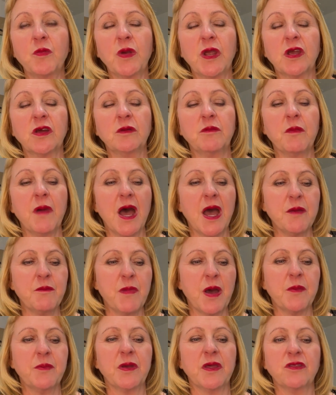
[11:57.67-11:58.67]
We could mind
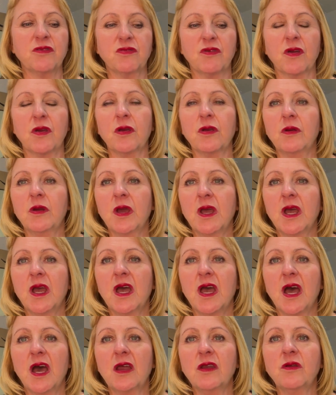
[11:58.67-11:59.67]
map it through
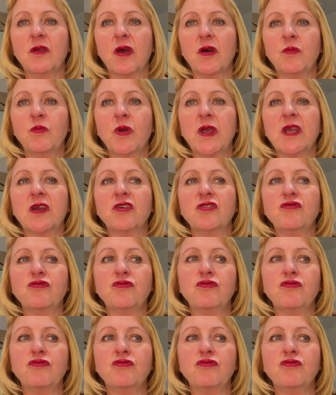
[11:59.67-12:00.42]
and we could